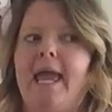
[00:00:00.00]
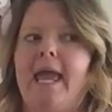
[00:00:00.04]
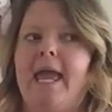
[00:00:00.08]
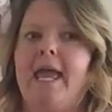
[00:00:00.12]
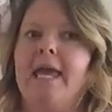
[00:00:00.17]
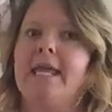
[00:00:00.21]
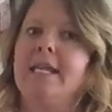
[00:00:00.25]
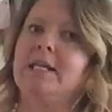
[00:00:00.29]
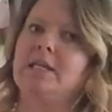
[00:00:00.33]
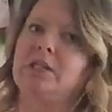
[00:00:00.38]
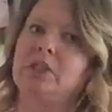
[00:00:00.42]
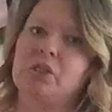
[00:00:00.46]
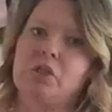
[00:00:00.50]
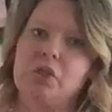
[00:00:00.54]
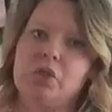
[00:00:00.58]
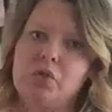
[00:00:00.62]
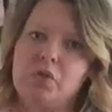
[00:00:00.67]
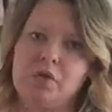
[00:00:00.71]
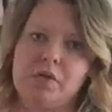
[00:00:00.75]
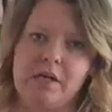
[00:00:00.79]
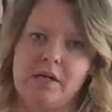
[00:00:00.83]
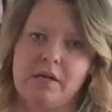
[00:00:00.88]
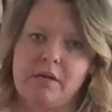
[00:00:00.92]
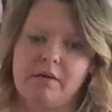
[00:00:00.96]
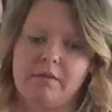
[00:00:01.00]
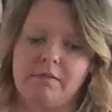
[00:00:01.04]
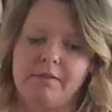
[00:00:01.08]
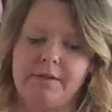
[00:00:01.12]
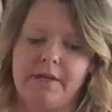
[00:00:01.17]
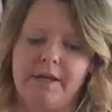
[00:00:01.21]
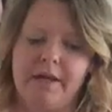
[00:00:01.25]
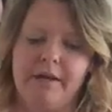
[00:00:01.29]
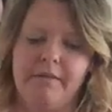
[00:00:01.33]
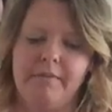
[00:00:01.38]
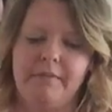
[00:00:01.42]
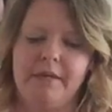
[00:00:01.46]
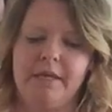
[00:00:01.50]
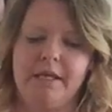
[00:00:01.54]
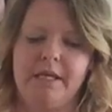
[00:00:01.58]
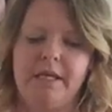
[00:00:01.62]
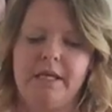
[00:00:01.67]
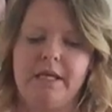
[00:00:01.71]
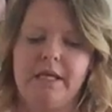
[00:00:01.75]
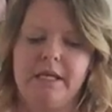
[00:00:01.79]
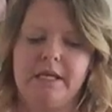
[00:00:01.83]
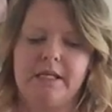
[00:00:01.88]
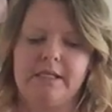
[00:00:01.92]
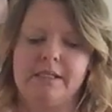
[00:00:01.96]
And it's too narrow for him.
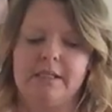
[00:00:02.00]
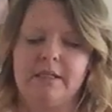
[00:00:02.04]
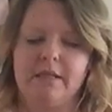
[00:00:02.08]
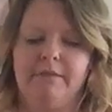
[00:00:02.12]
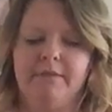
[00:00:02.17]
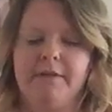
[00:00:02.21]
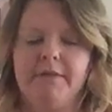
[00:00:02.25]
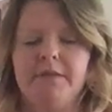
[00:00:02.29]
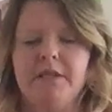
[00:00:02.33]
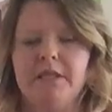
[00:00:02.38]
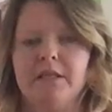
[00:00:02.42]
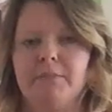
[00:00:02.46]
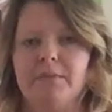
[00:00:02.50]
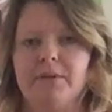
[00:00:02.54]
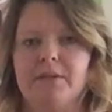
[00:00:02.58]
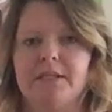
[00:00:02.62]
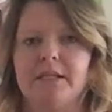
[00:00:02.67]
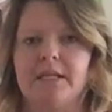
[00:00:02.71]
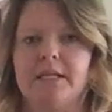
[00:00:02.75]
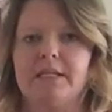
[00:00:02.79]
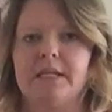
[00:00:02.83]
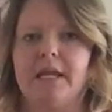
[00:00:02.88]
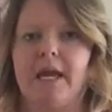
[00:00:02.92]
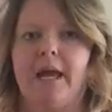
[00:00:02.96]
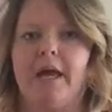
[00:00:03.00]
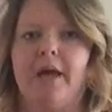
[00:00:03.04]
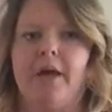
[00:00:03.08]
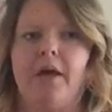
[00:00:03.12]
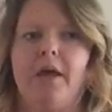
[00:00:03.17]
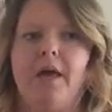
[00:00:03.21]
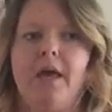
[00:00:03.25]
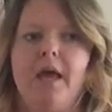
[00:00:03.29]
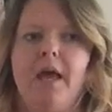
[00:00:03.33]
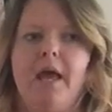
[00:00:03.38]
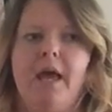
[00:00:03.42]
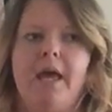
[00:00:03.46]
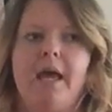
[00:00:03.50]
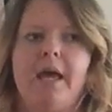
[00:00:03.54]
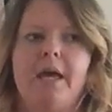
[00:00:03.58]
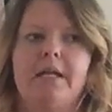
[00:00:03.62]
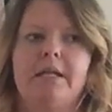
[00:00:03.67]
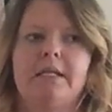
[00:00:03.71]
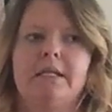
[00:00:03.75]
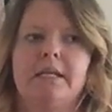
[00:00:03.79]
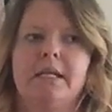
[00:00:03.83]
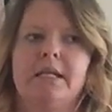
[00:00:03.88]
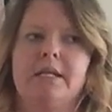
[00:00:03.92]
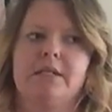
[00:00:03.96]
He is in the 50th percentile,
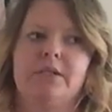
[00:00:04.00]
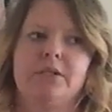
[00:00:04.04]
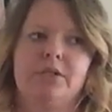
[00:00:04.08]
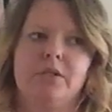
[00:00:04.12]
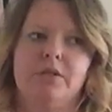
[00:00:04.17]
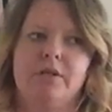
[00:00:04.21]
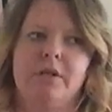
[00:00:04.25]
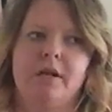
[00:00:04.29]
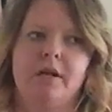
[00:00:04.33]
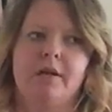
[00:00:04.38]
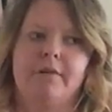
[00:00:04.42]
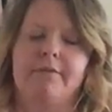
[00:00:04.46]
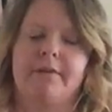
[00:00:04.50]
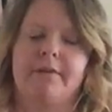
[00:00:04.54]
and it is too narrow